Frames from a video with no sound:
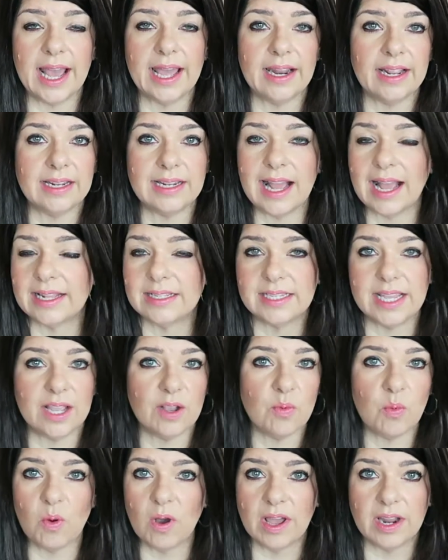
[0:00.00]
I did not take
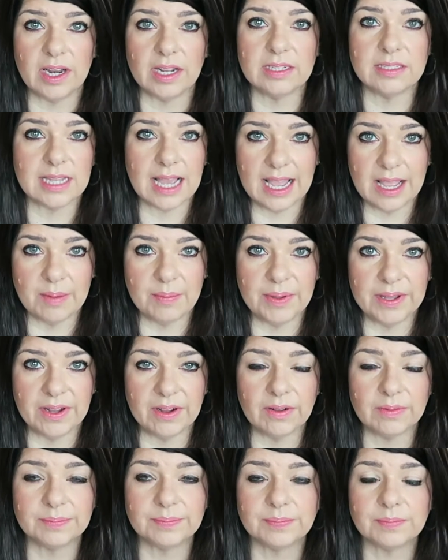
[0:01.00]
one diet
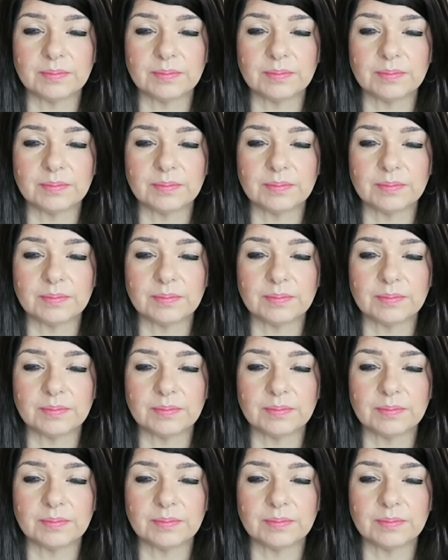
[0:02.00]
pill.